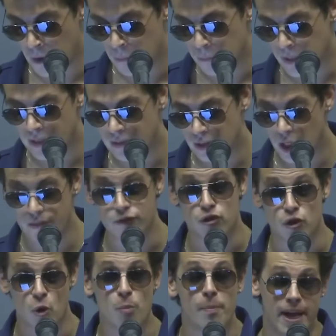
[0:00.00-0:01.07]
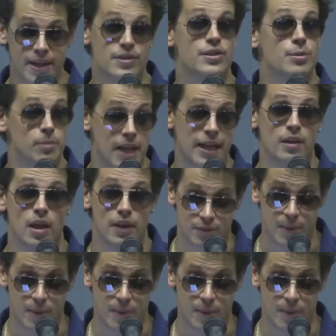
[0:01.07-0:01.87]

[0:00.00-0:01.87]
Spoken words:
Black lives don't matter to Black Lives